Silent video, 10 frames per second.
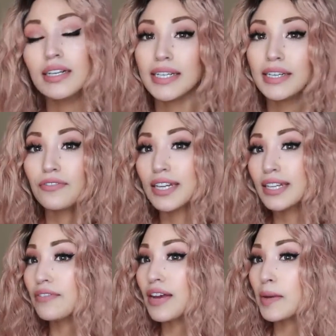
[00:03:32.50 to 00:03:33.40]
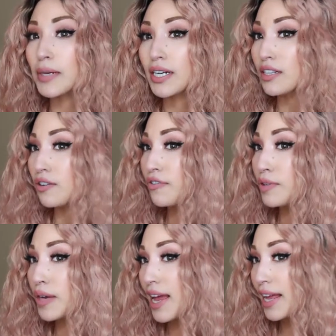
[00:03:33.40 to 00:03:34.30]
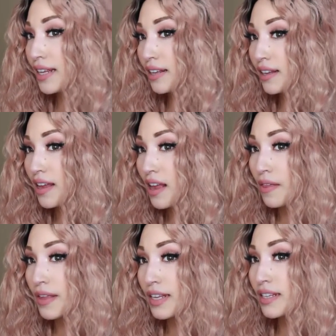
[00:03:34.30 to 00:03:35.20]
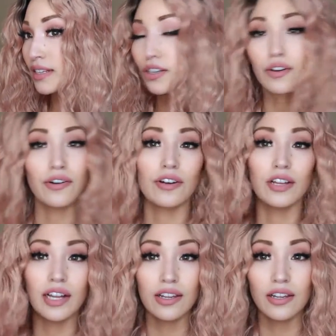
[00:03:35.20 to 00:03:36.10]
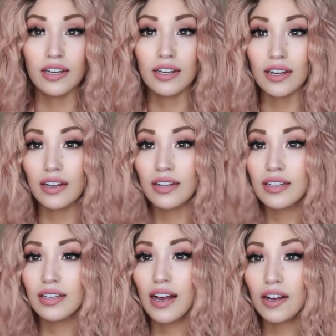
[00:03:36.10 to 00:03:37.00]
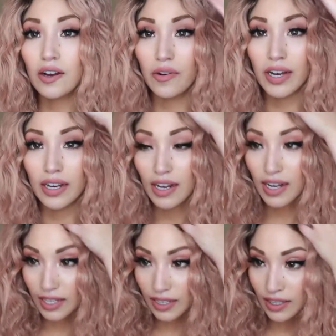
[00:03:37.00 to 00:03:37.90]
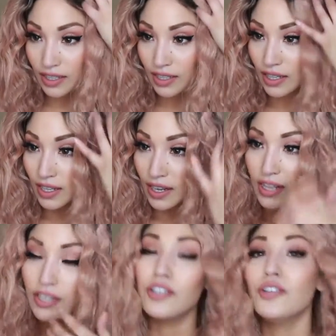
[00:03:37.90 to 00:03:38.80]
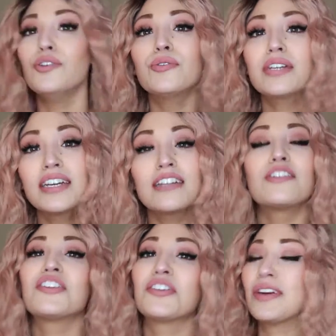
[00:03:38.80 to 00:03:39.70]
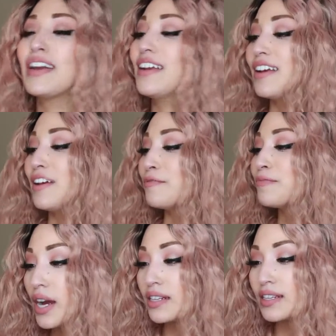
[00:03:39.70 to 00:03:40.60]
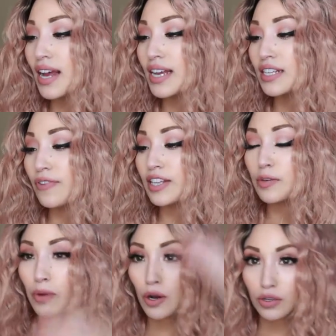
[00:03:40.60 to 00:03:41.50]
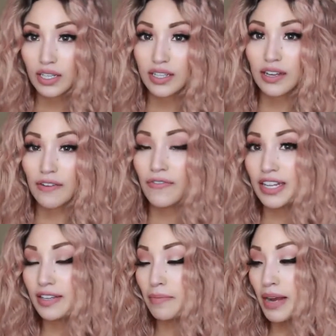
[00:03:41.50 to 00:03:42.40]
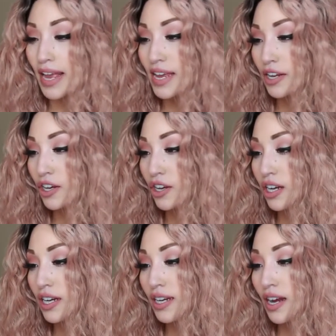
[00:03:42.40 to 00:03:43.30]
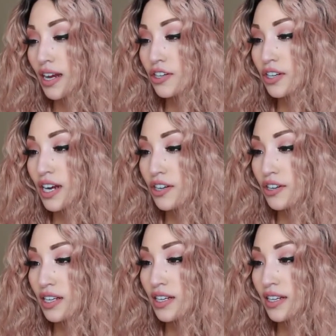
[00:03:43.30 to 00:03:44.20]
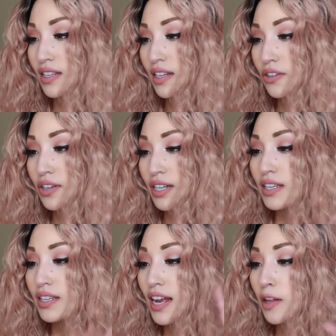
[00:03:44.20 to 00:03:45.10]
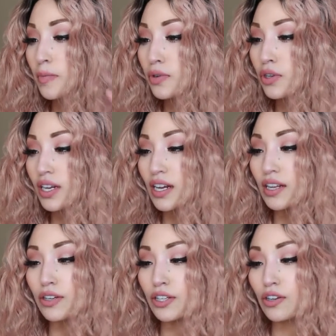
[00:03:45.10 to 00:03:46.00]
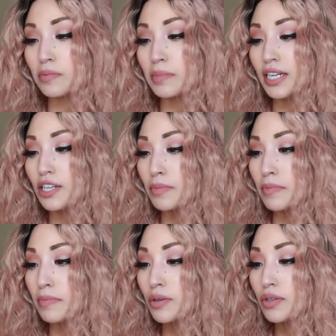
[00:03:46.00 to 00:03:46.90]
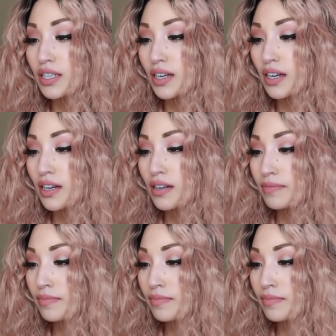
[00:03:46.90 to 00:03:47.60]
heat friendly fiber. So if you hate this curly look it's got going on, you can straighten it. One size fits most, fits my head good. Under 160 degrees styleable. The color is called Peach Mimosa.